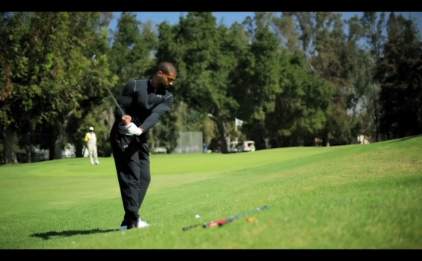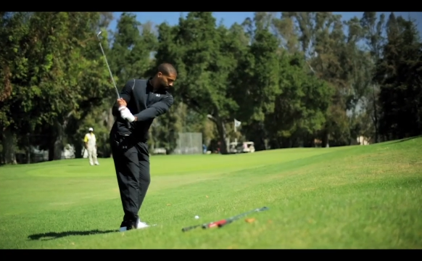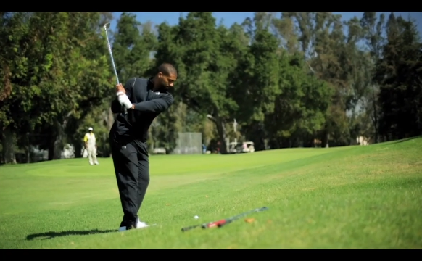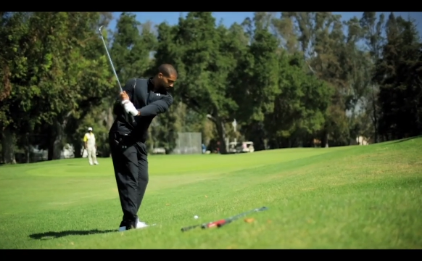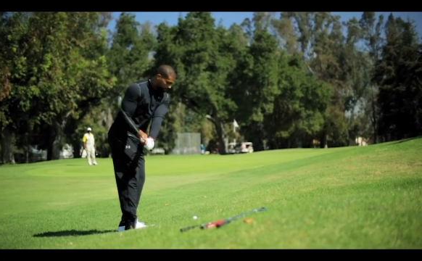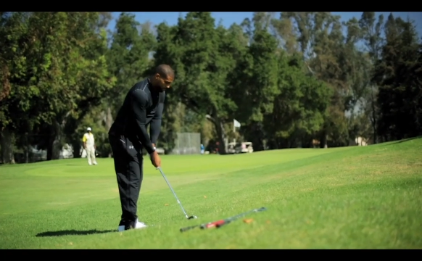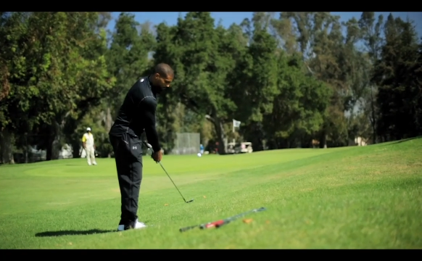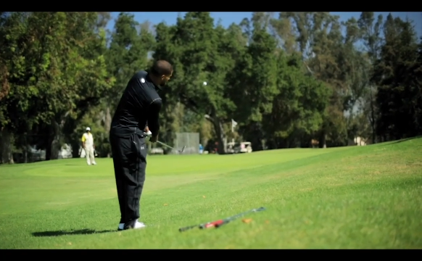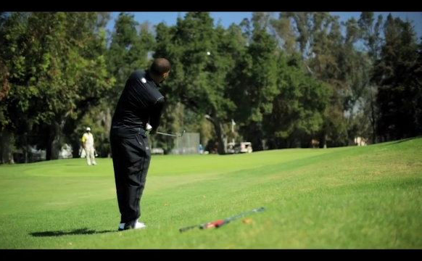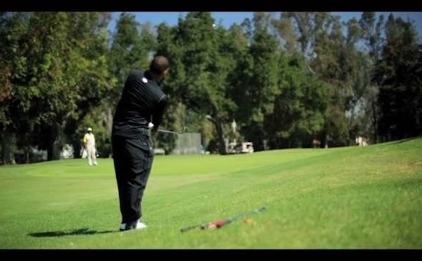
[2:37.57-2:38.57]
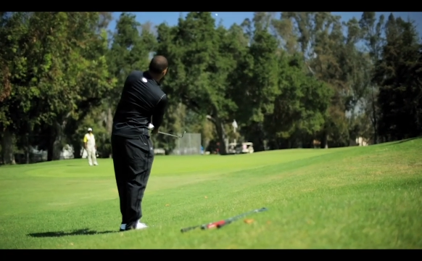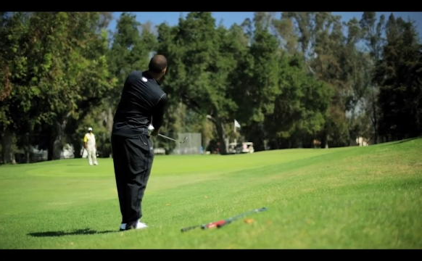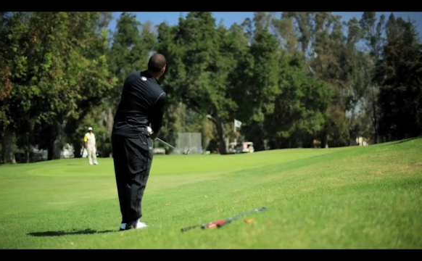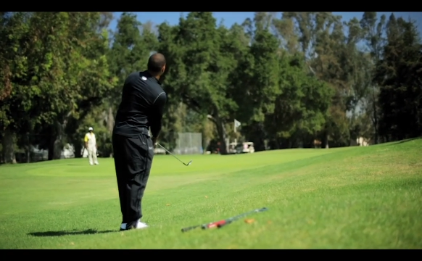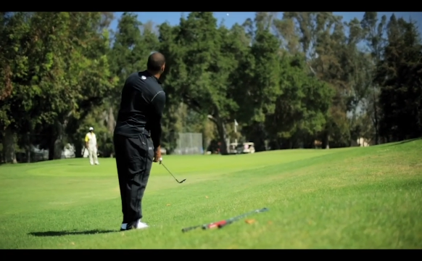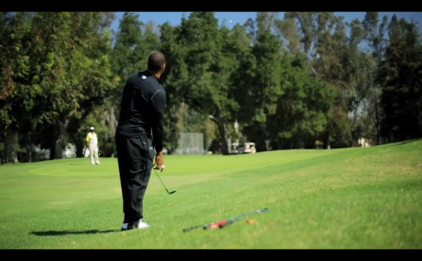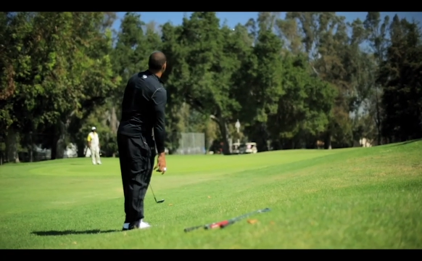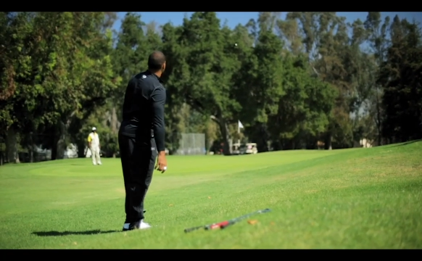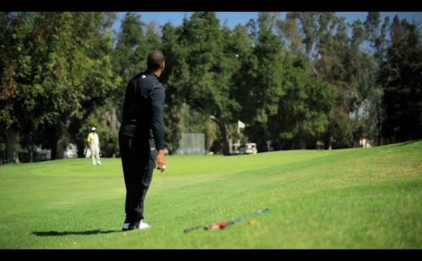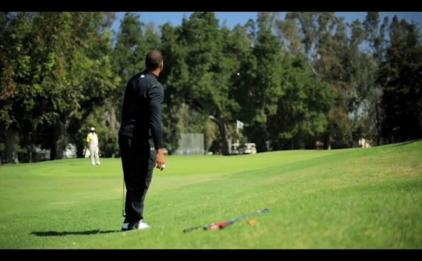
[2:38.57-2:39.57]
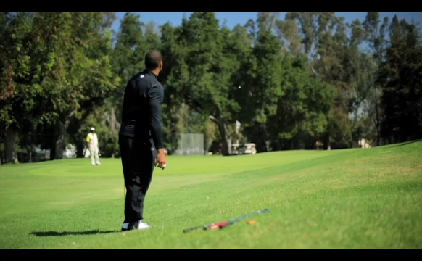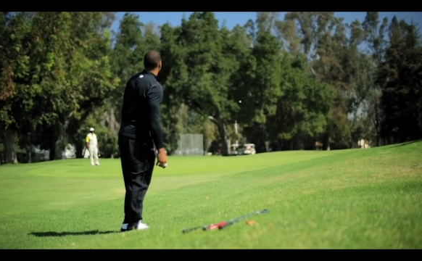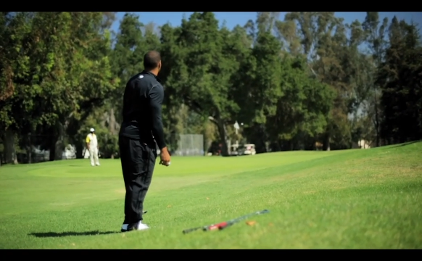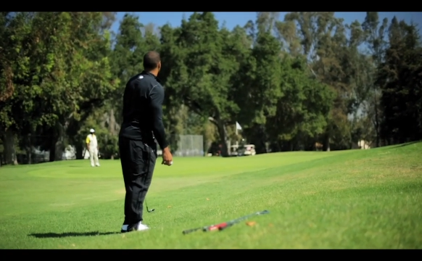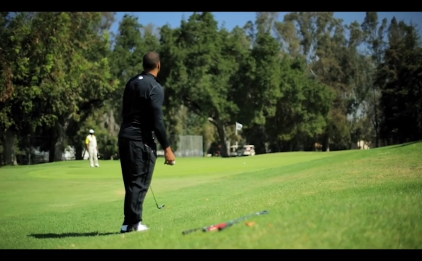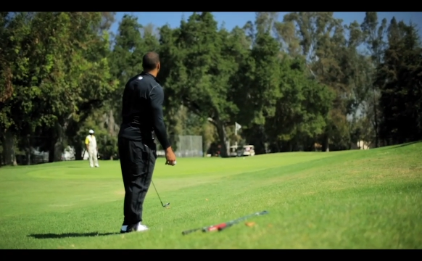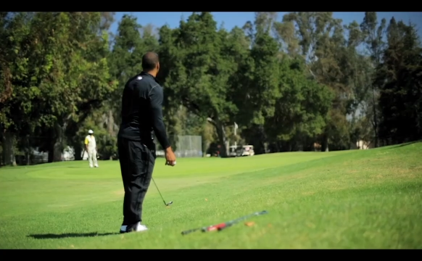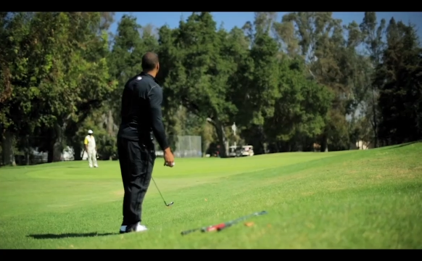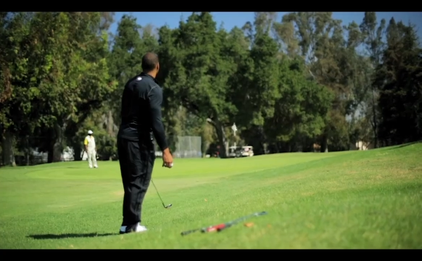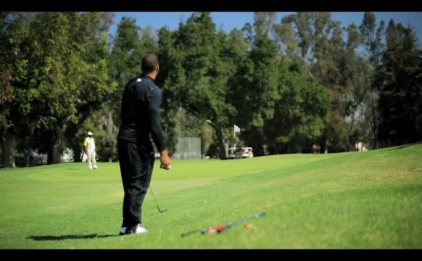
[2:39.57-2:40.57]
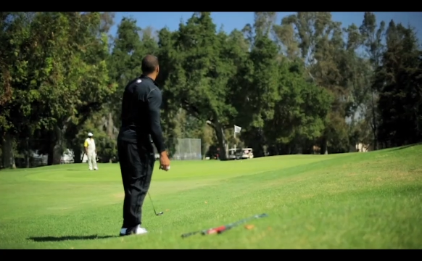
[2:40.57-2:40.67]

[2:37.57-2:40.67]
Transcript: Nobody's mouth can be seen.